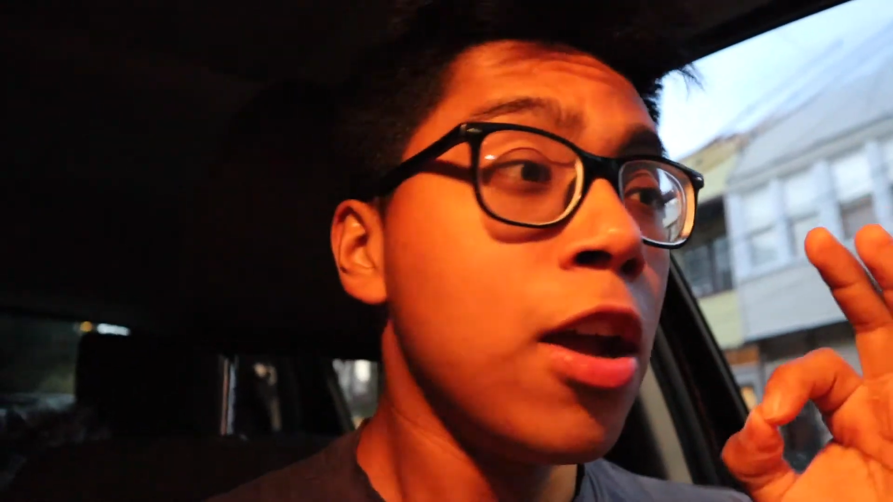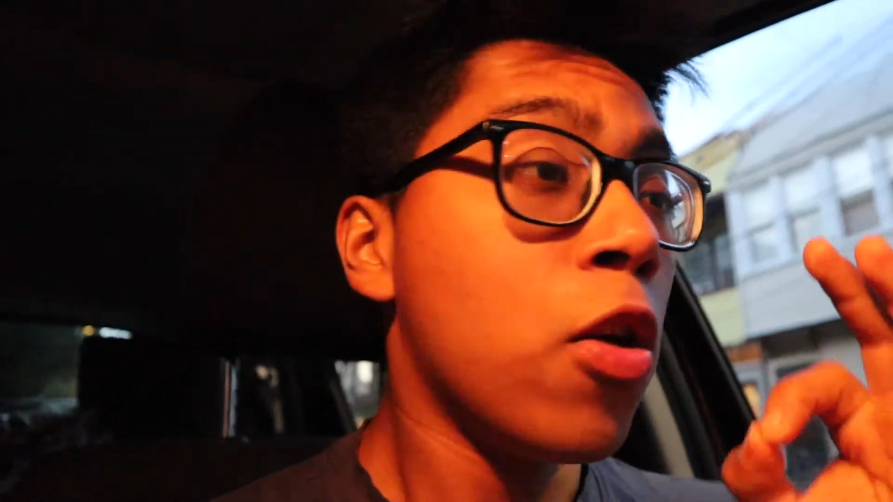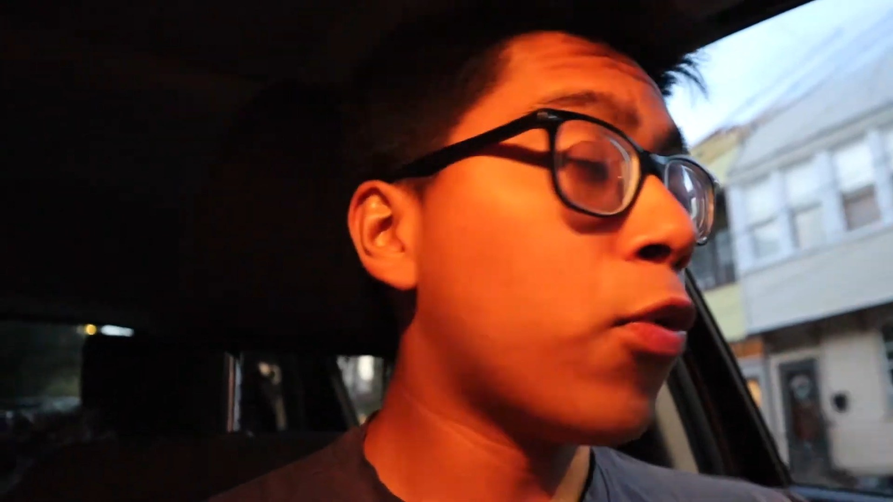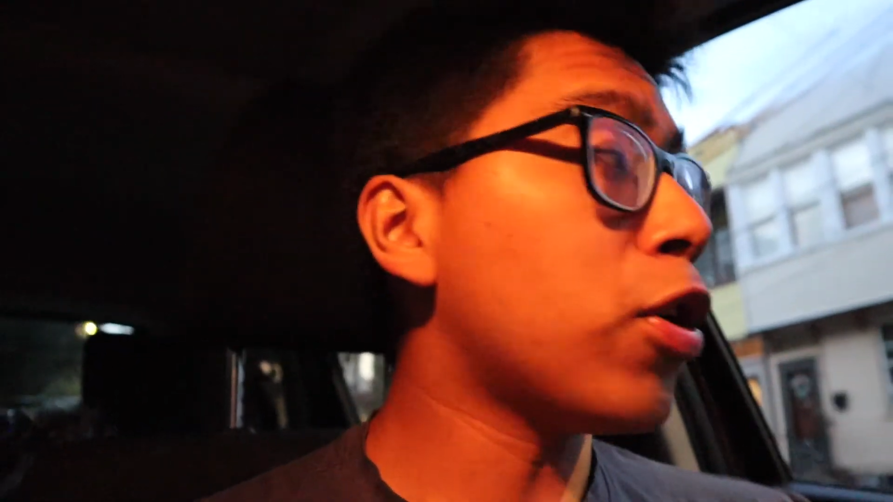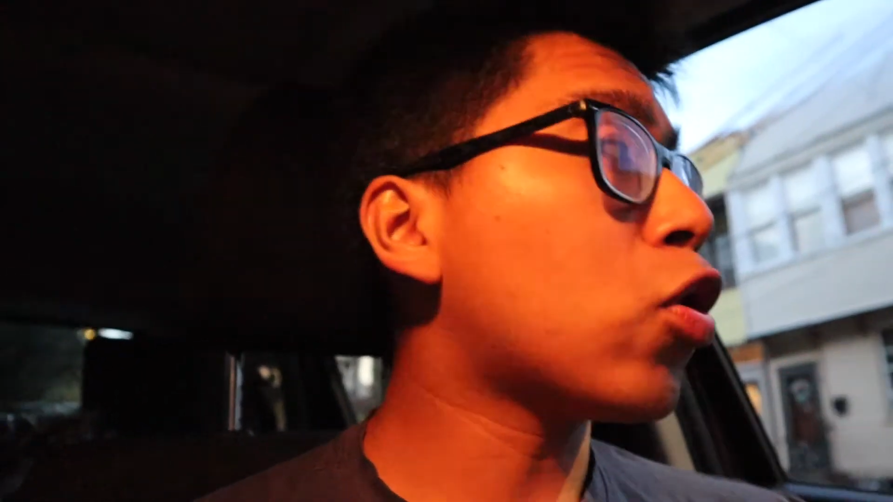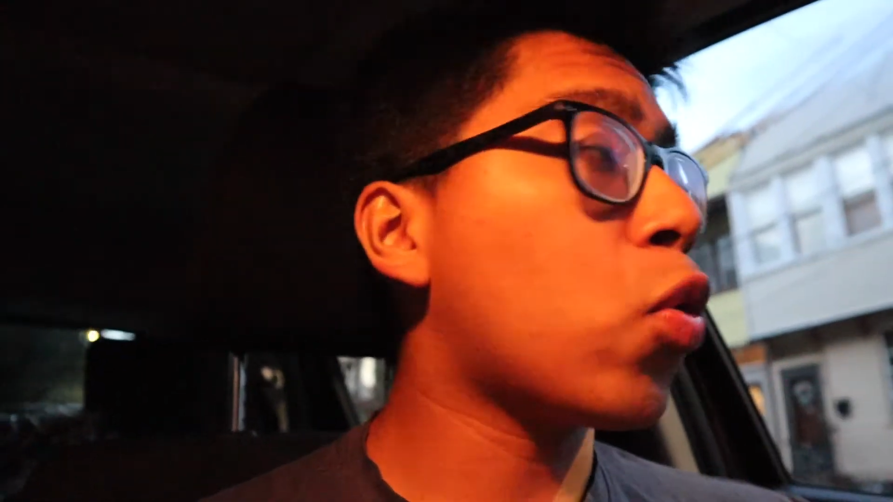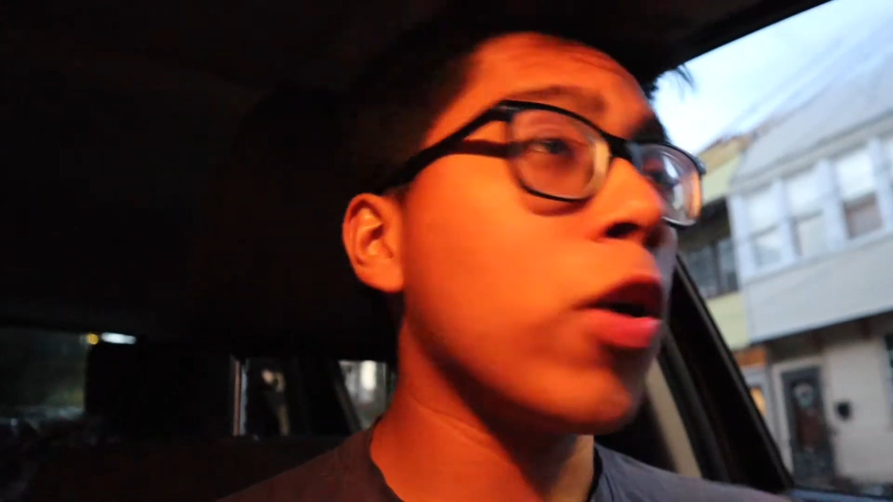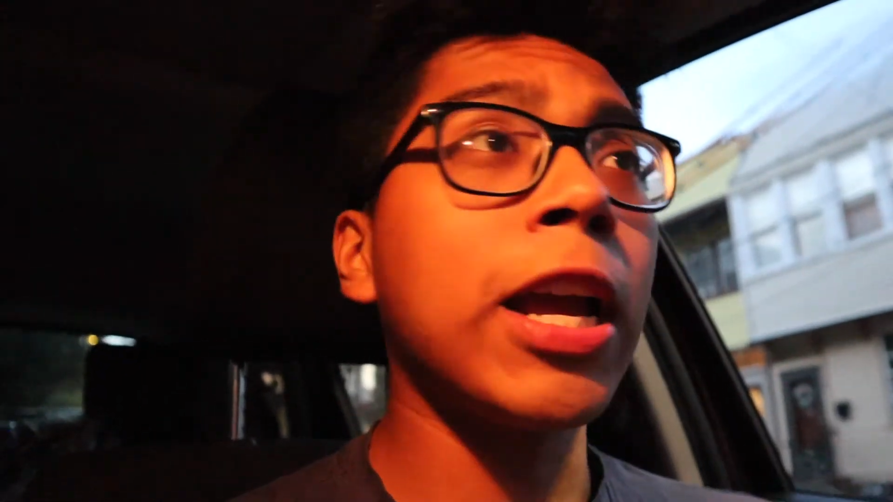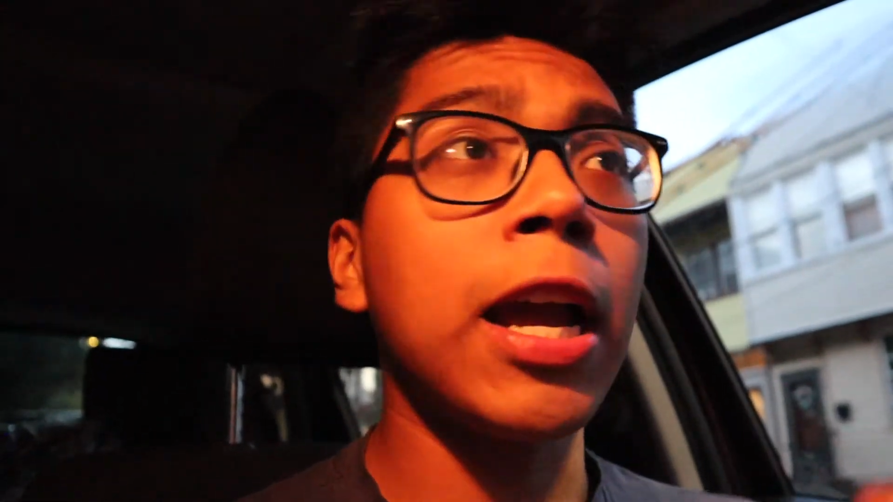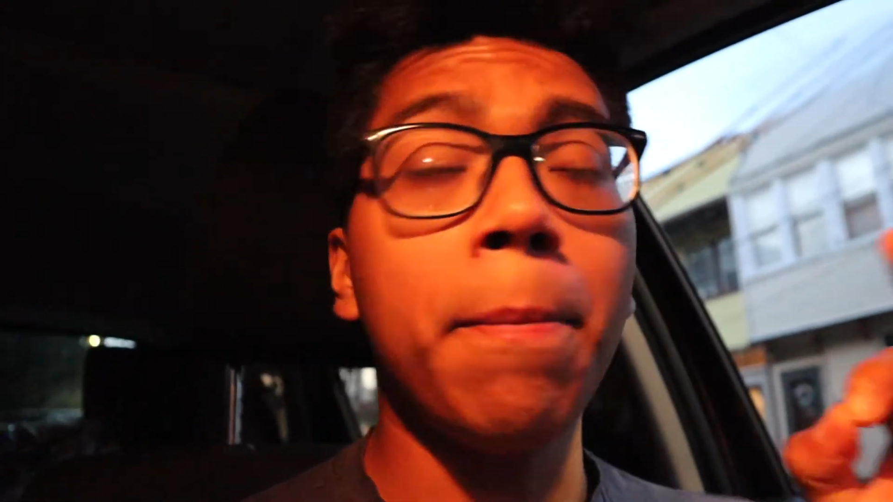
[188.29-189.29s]
Real
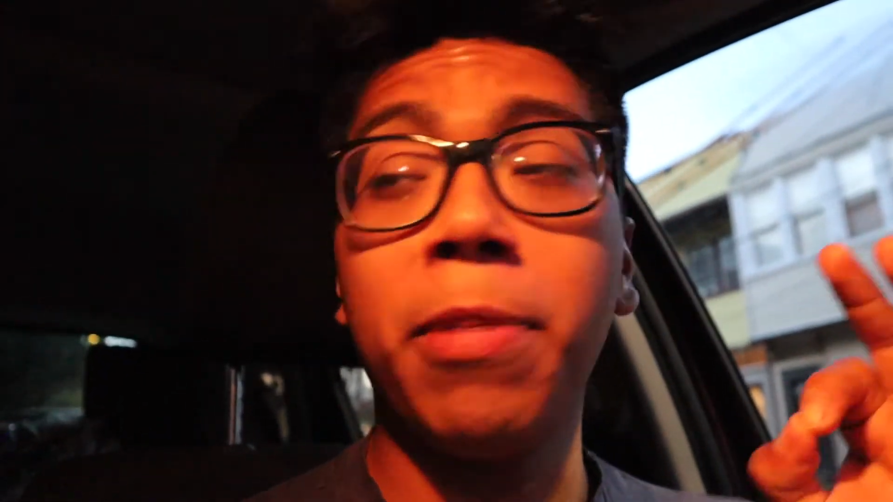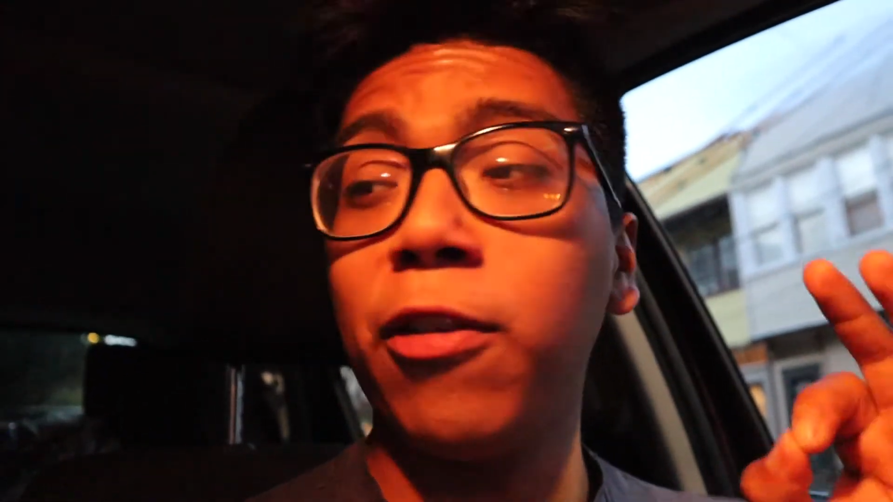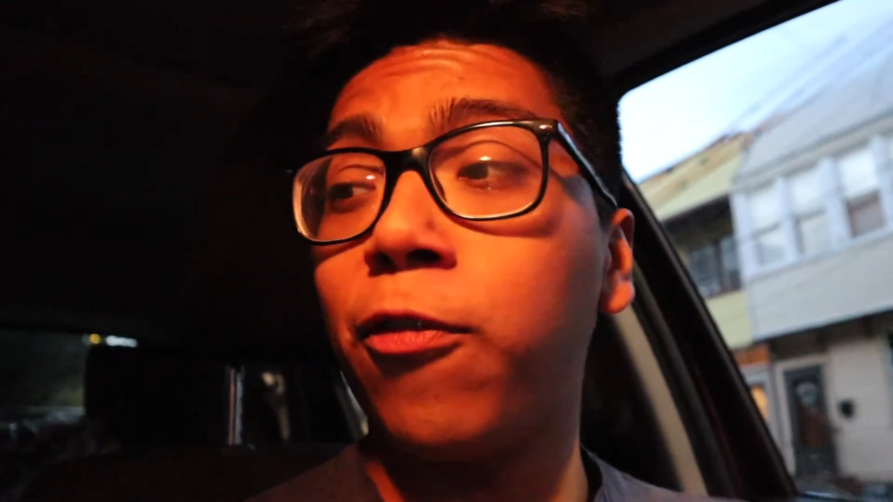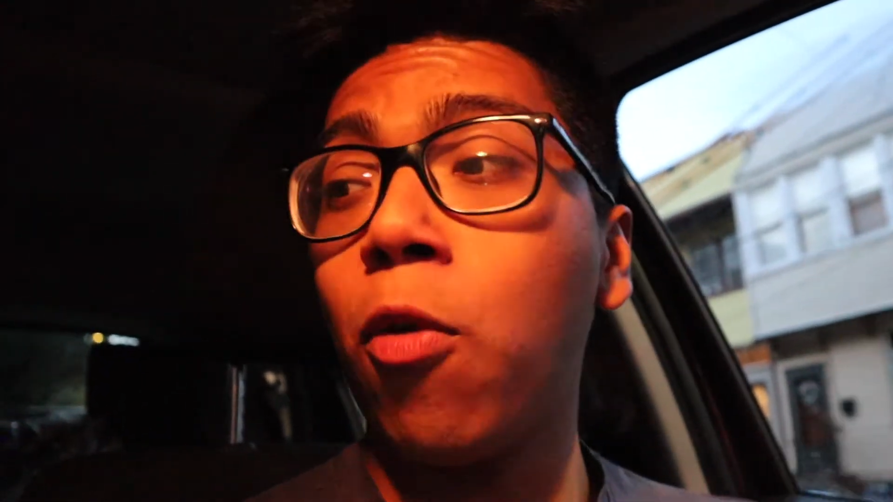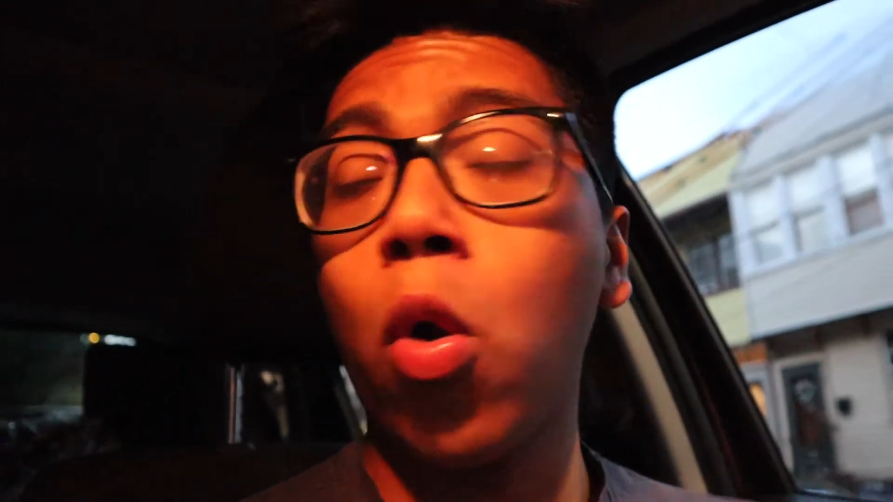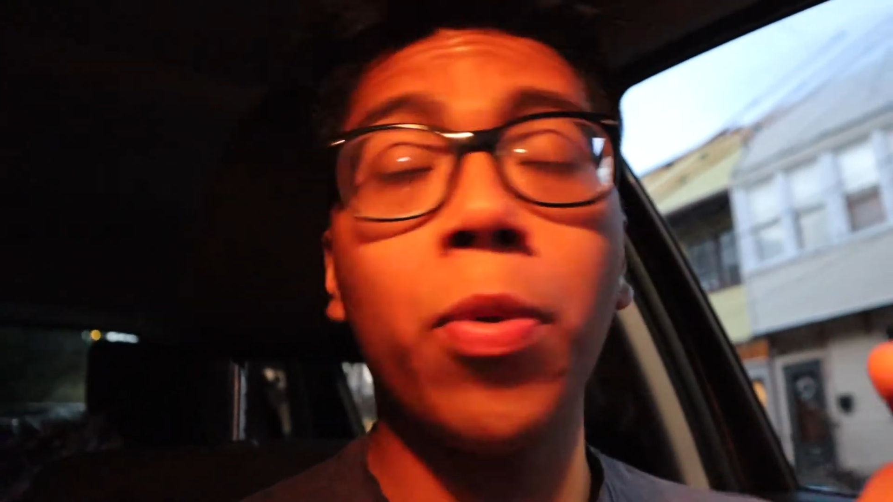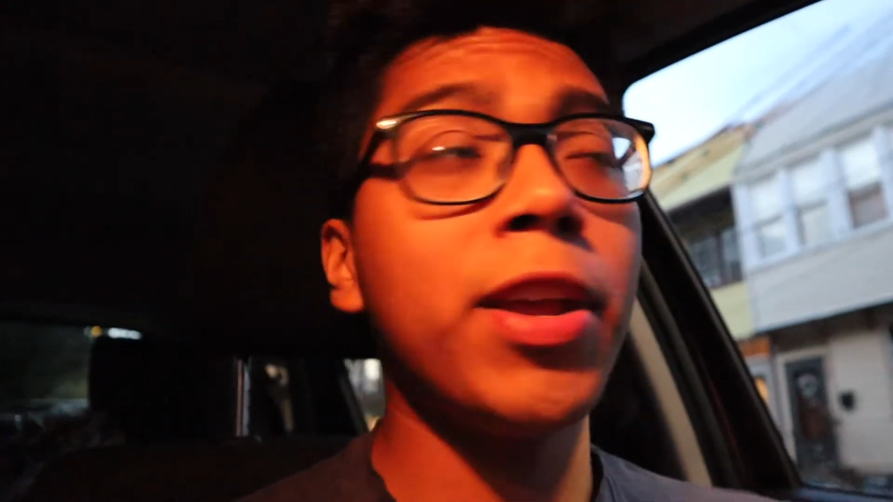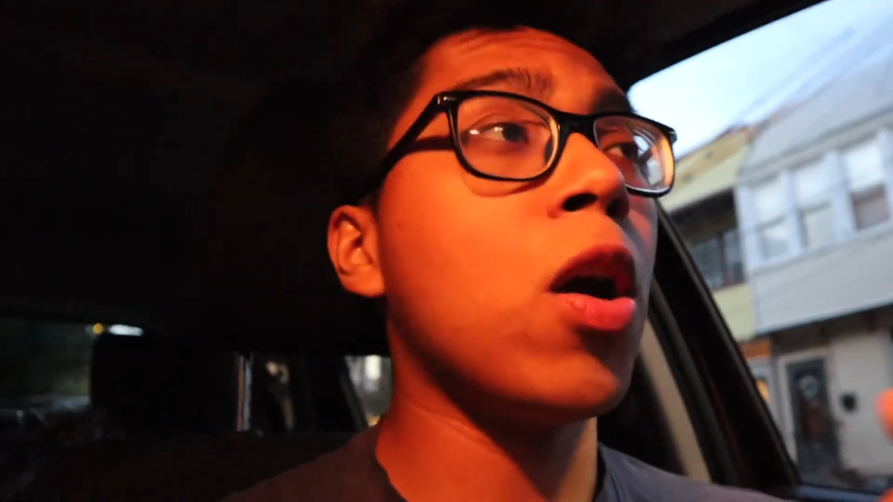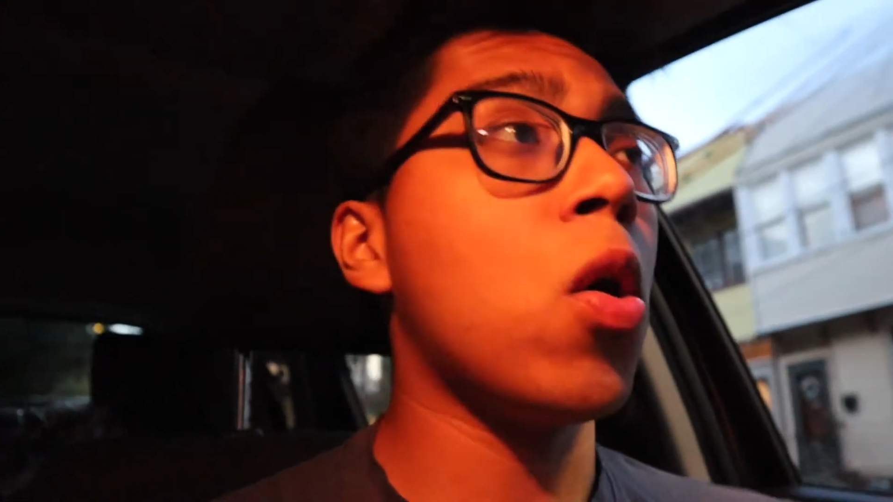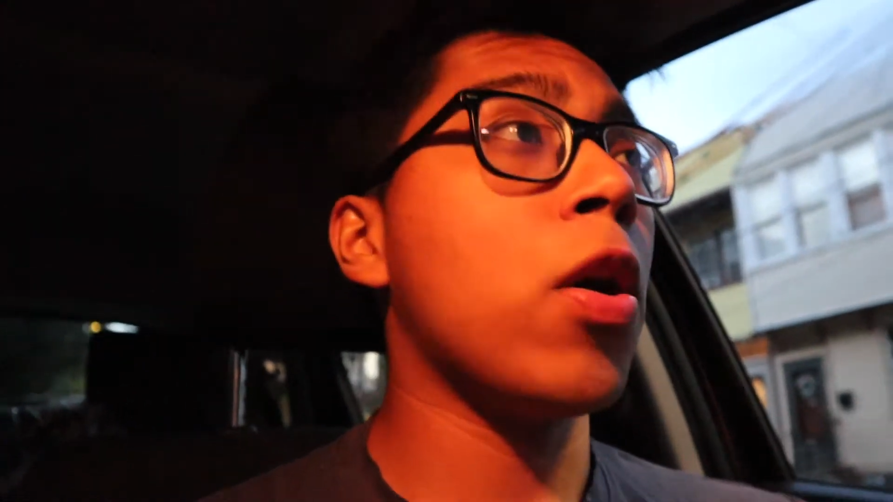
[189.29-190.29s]
quick, before we
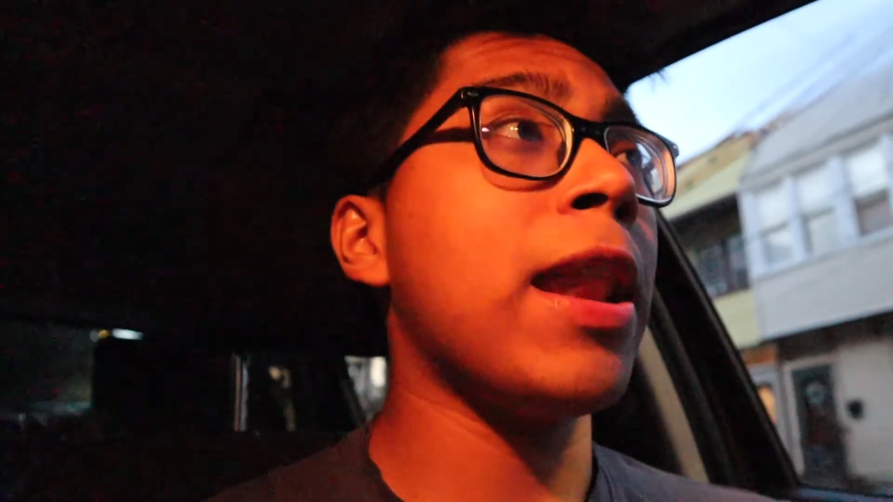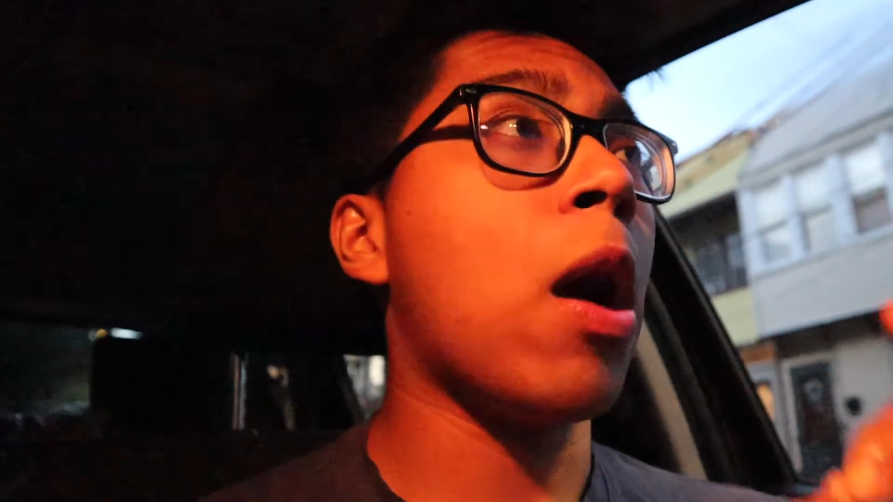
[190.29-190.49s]
go in,